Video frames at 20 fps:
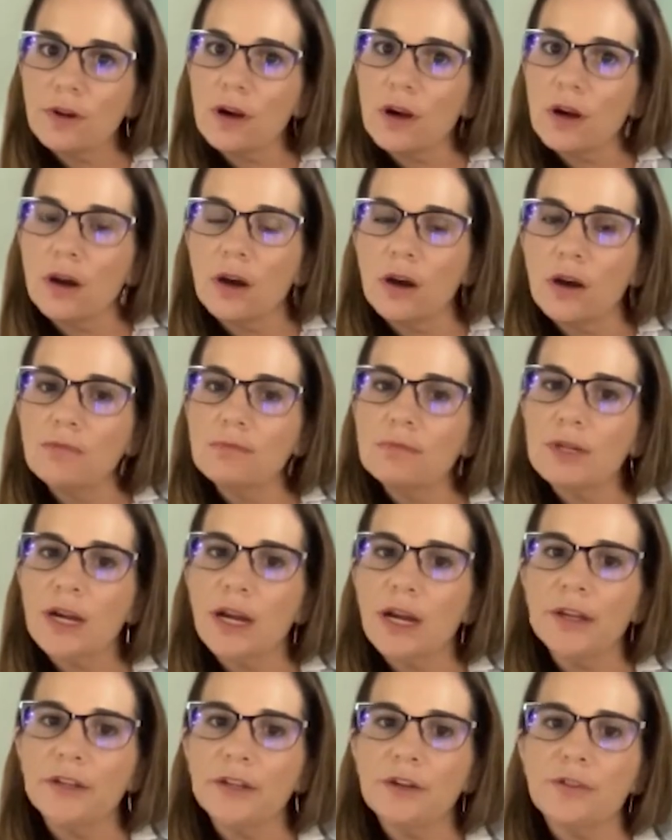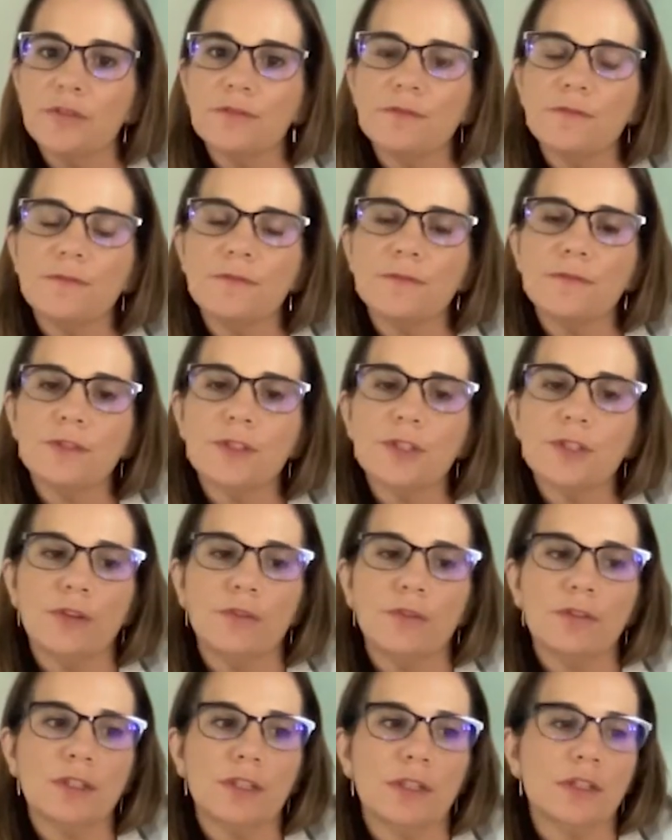kind of
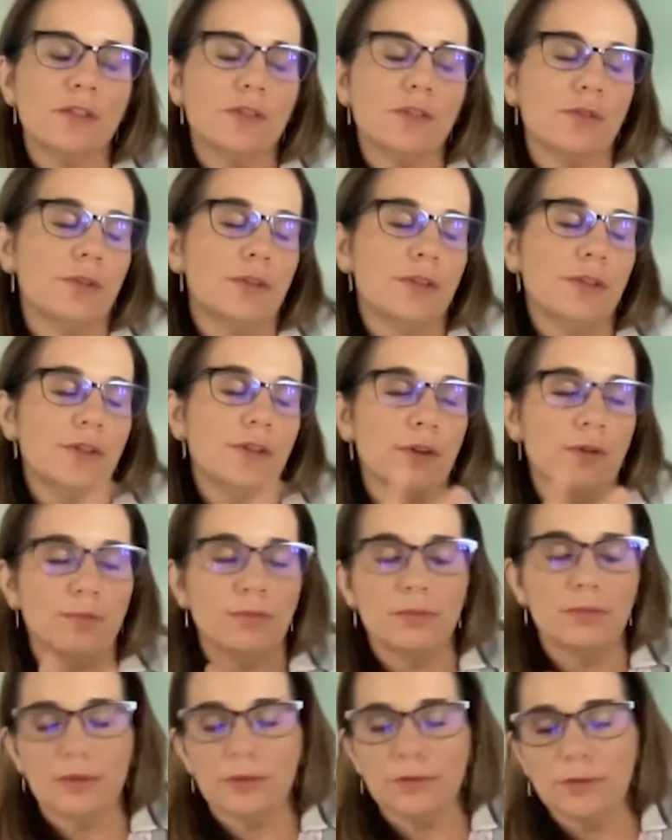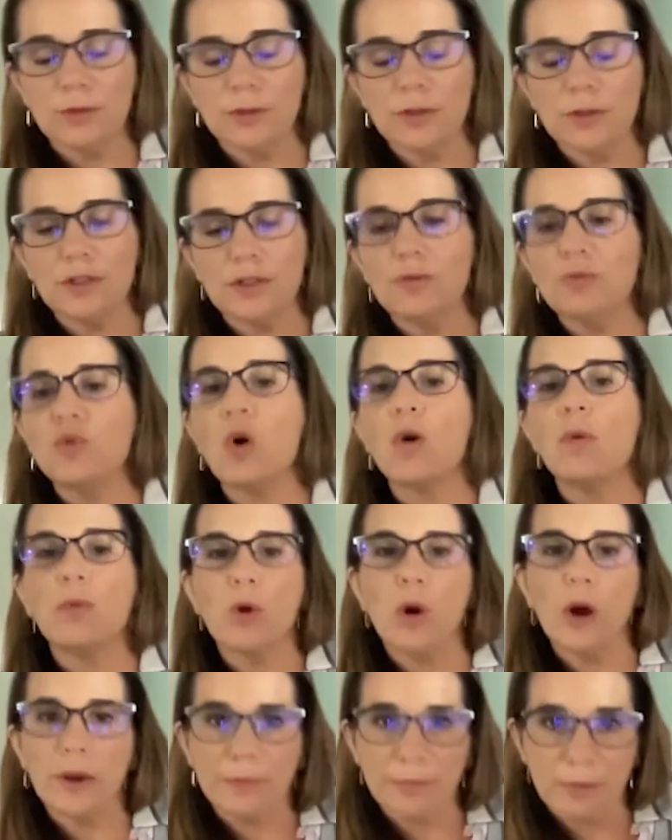services, or, of course, the
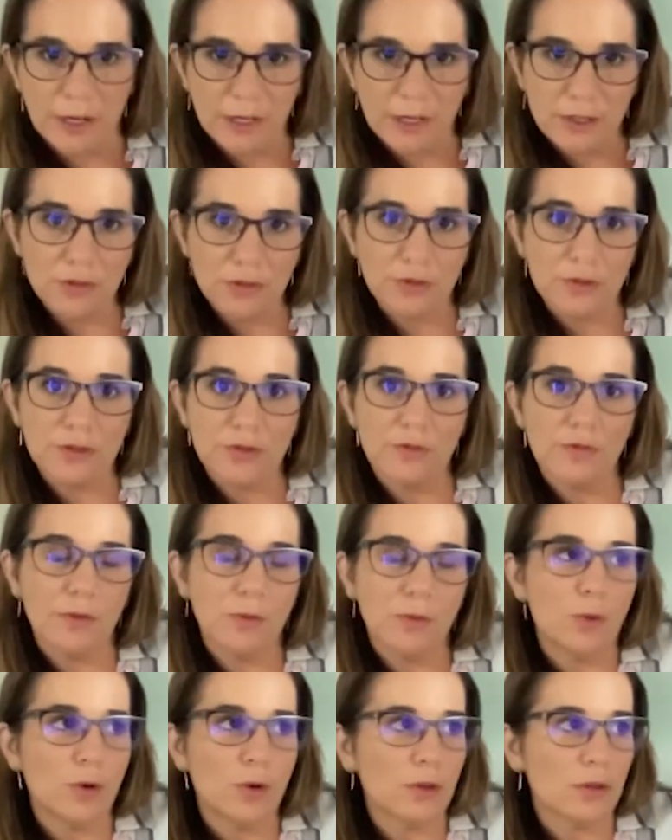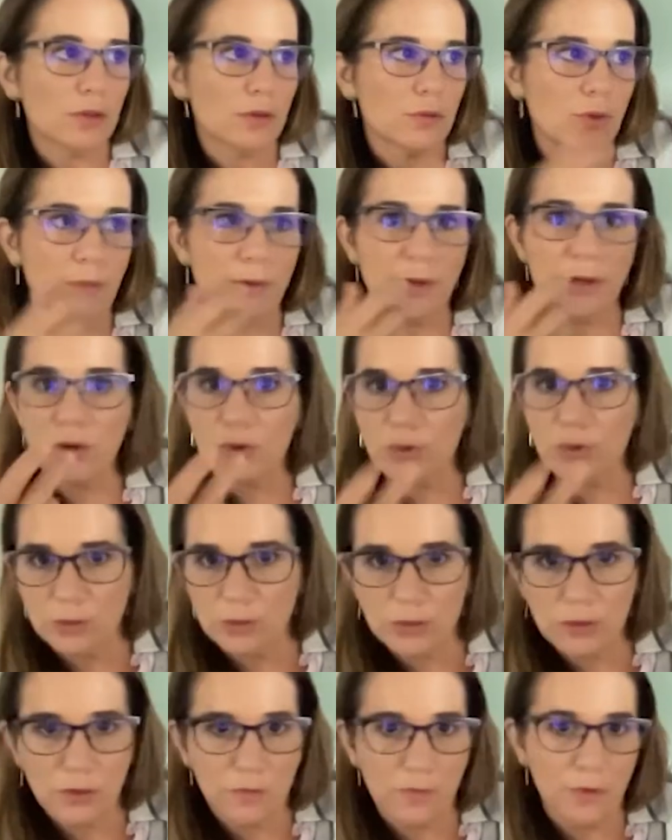robo-advisors of the world, the
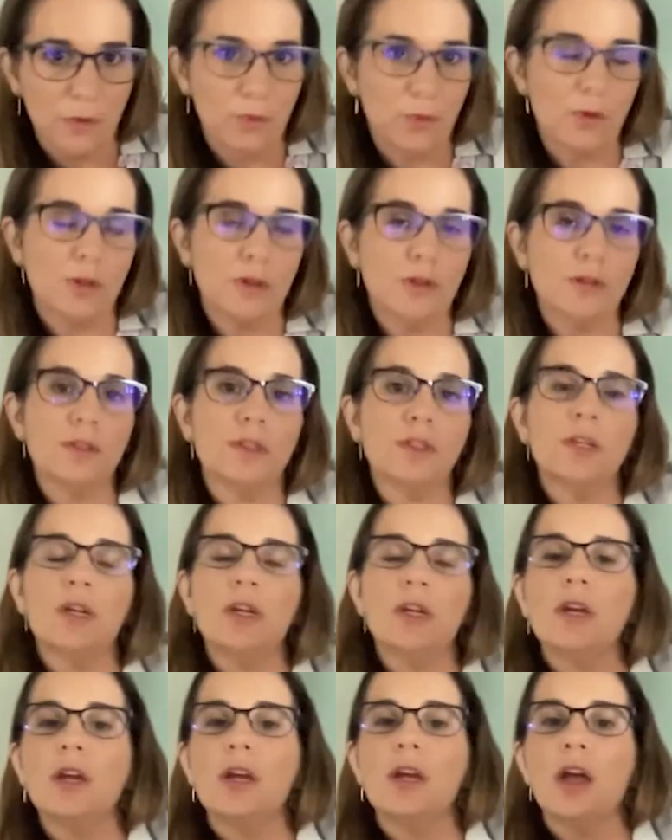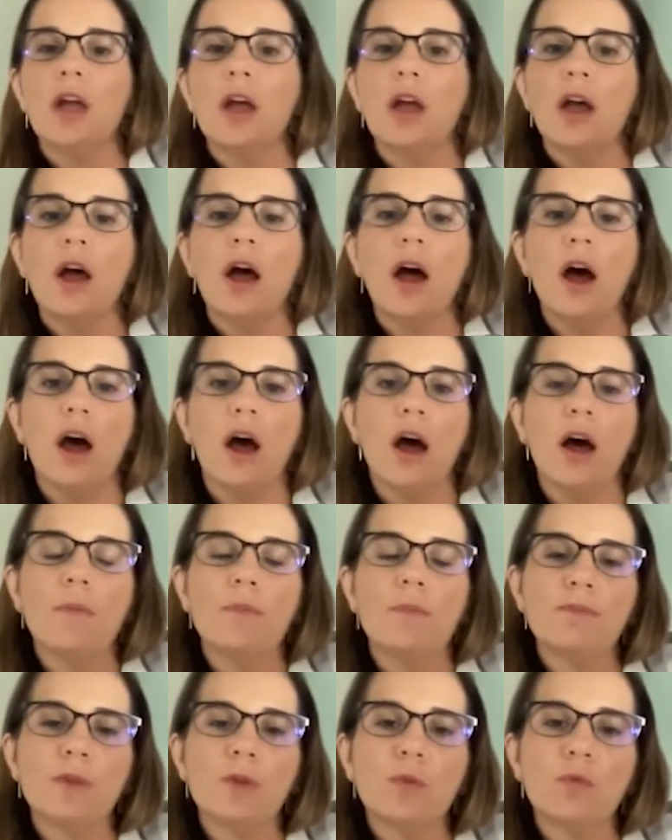Robinhoods of the world?
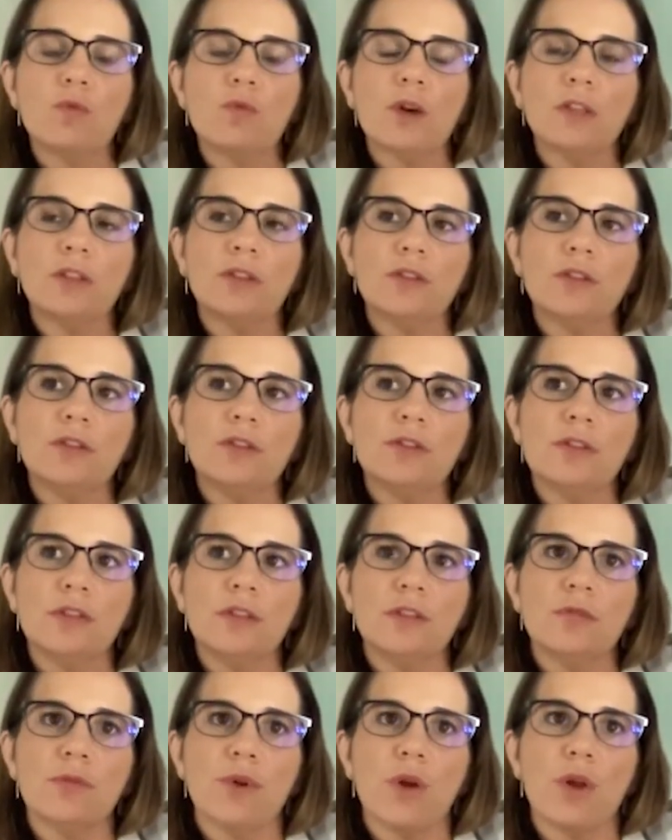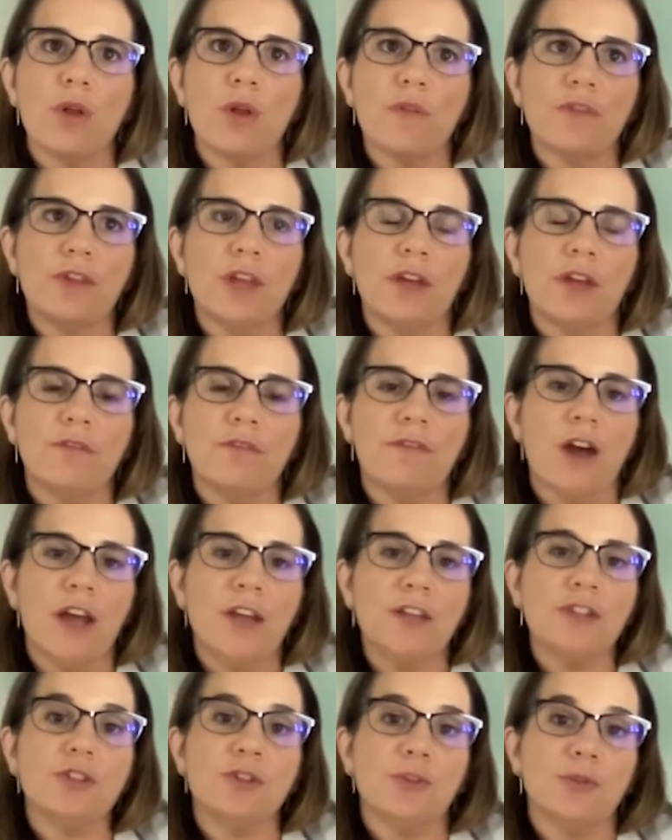What do you see the role of the
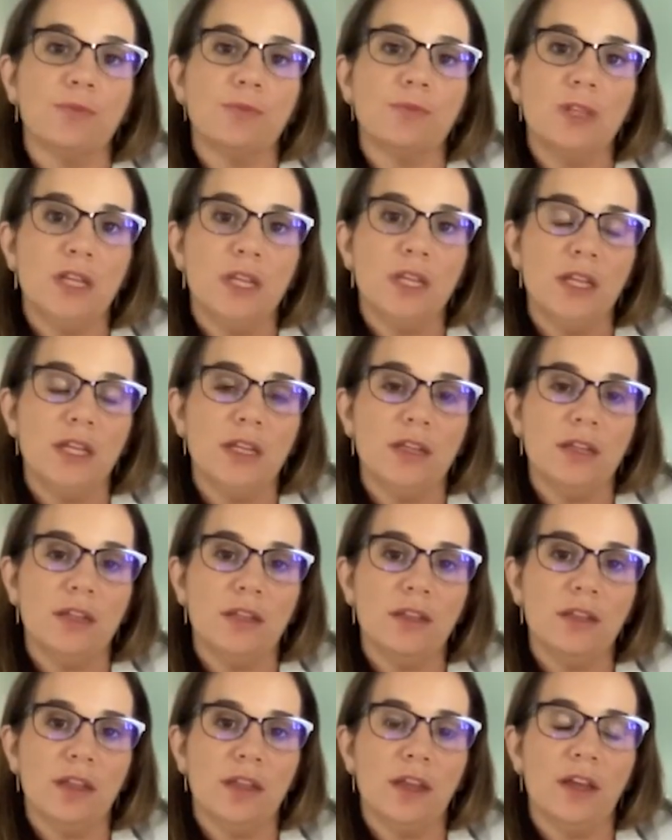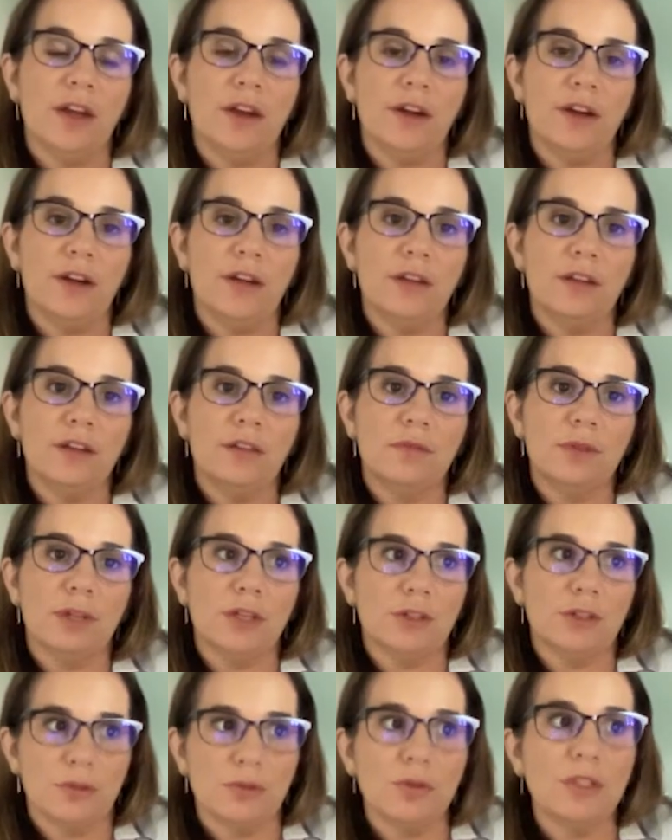advisor being there?
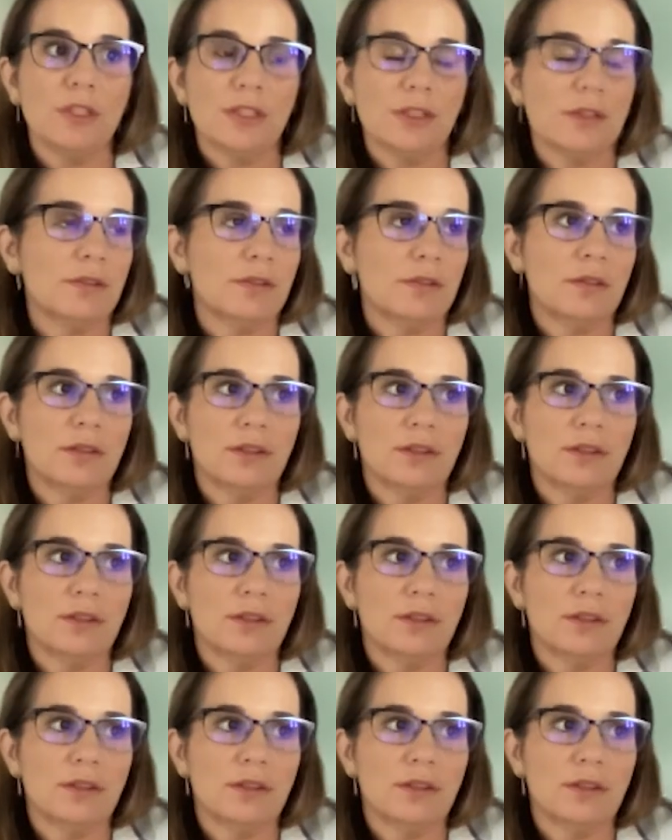Because there is a